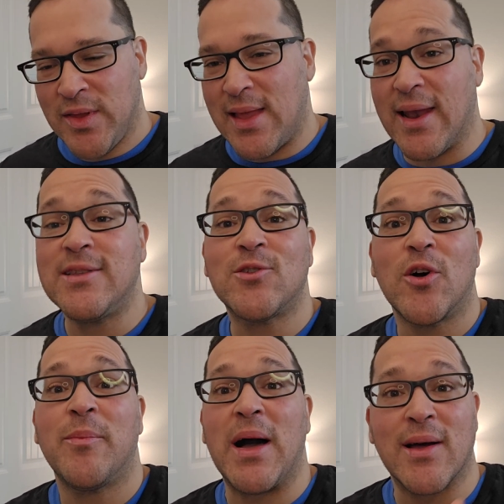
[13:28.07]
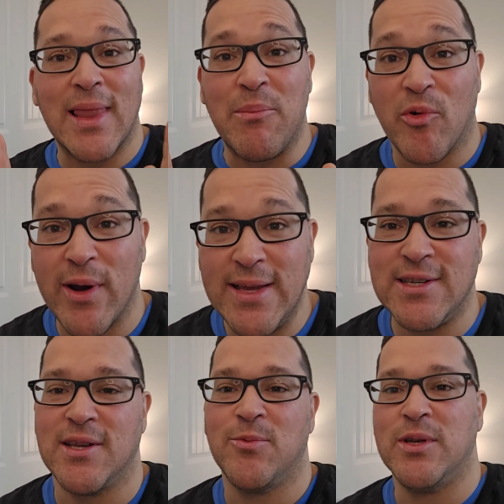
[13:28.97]
Now let's talk about
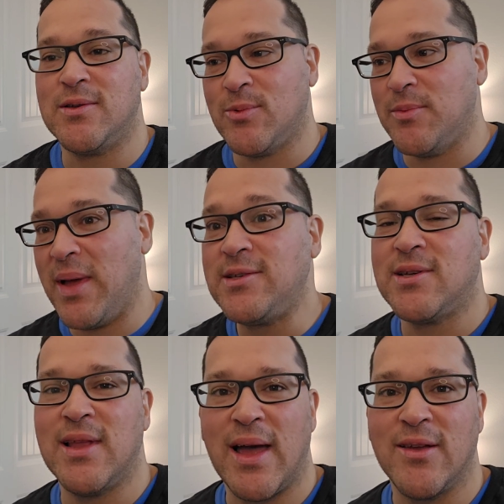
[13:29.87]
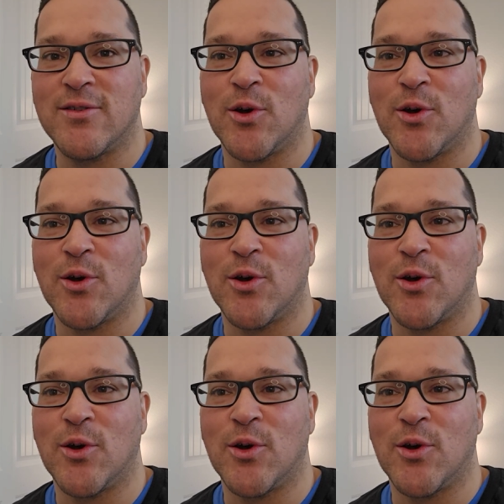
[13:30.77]
collaboration. We mentioned that.